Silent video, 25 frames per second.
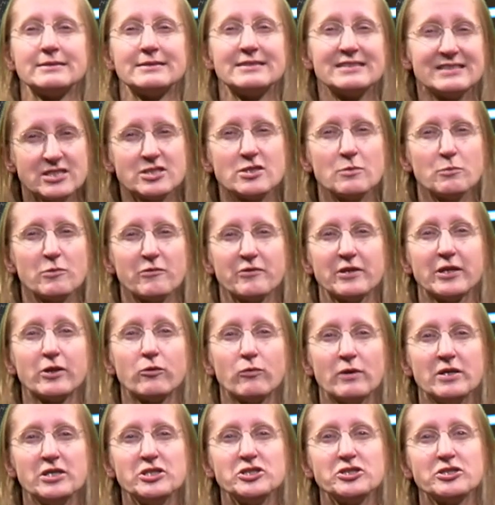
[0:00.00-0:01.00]
The system of
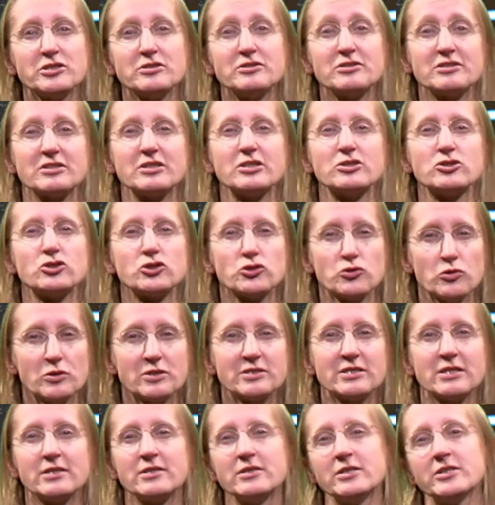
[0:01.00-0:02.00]
equations in
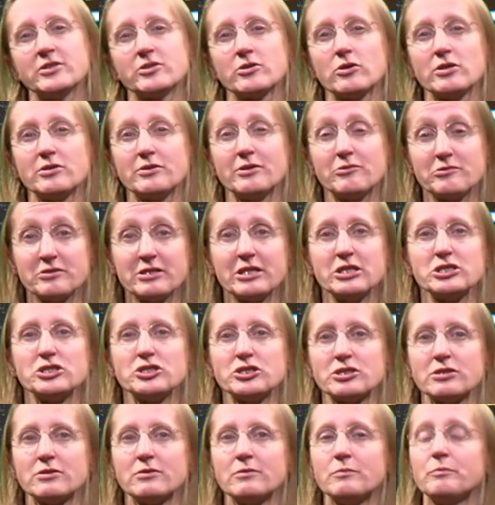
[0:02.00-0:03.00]
shorthand
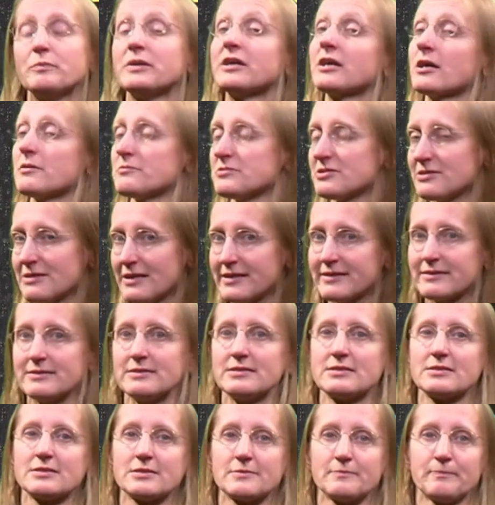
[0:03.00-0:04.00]
notation becomes
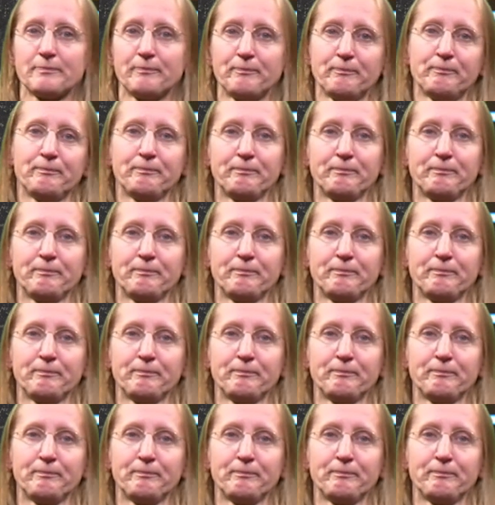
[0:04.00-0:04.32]
like this.